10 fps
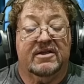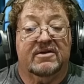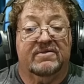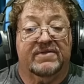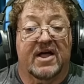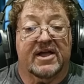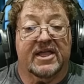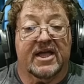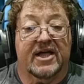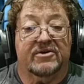
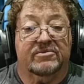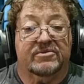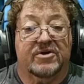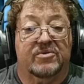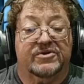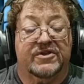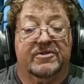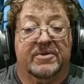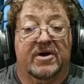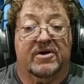vlogging. I don't go to the
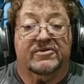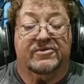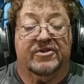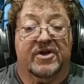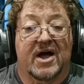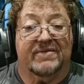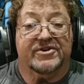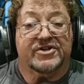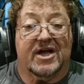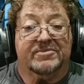malls or the coffee
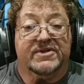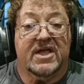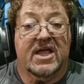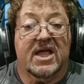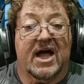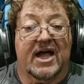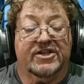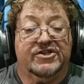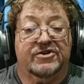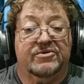shops. I
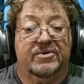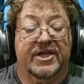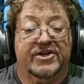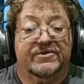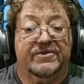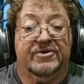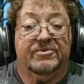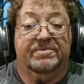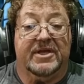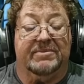do interview
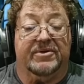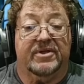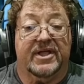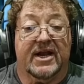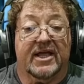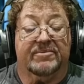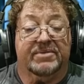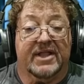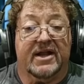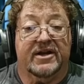people, and I
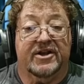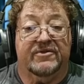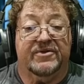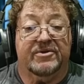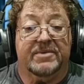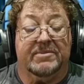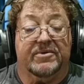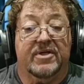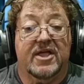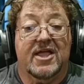plan on interviewing
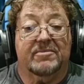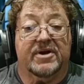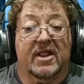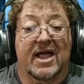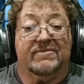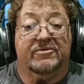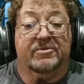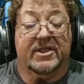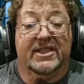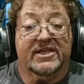people, but I'll have a
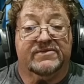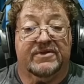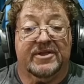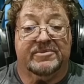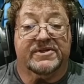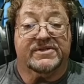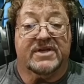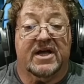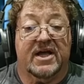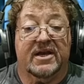release for them to
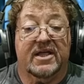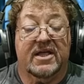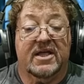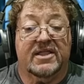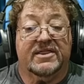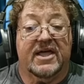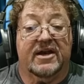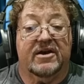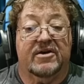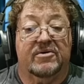sign that
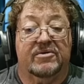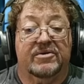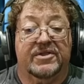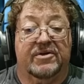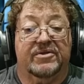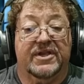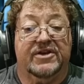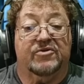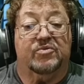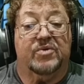they'll need
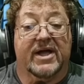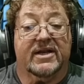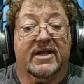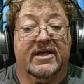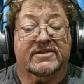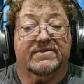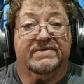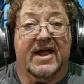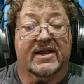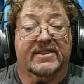to recognize the
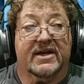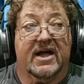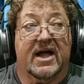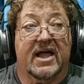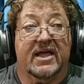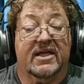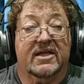fact that I